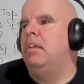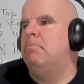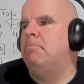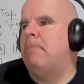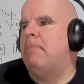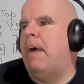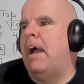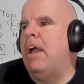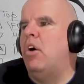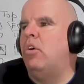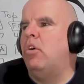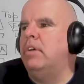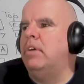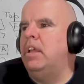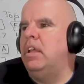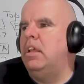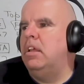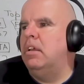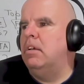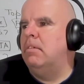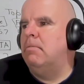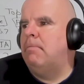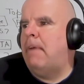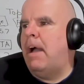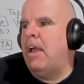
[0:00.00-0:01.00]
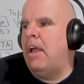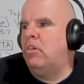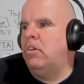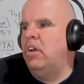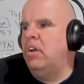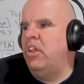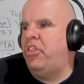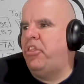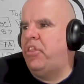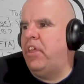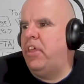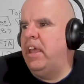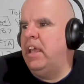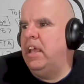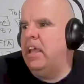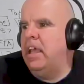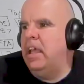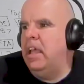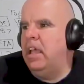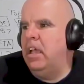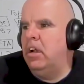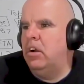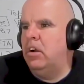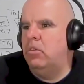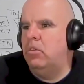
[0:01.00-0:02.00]
my only thing
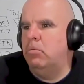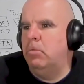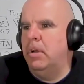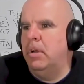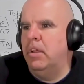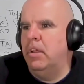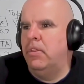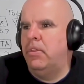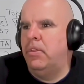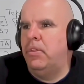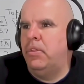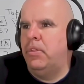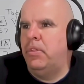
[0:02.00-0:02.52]
here with